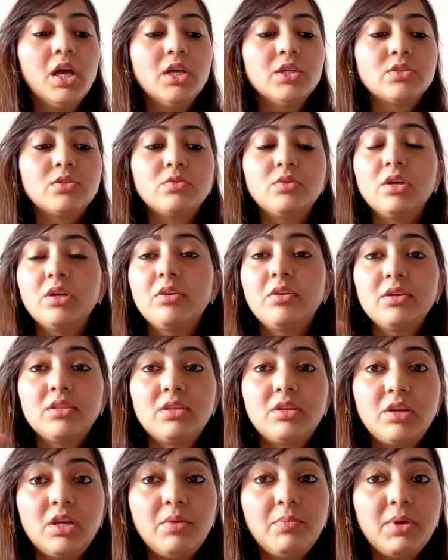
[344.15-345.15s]
so there are
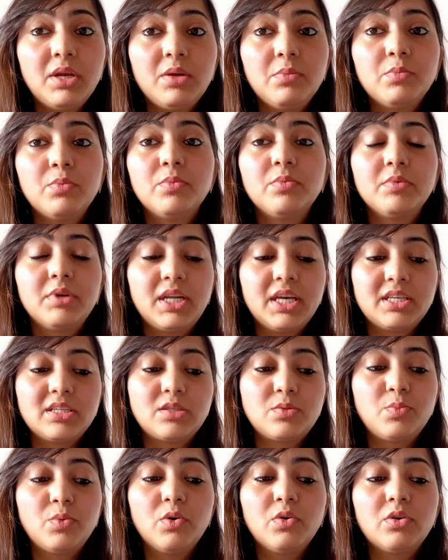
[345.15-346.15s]
three main
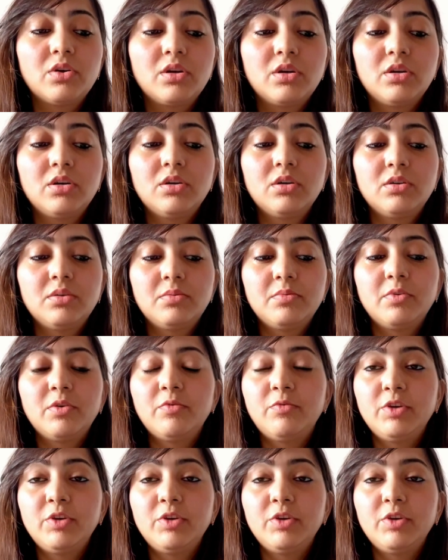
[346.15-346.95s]
textbook uh,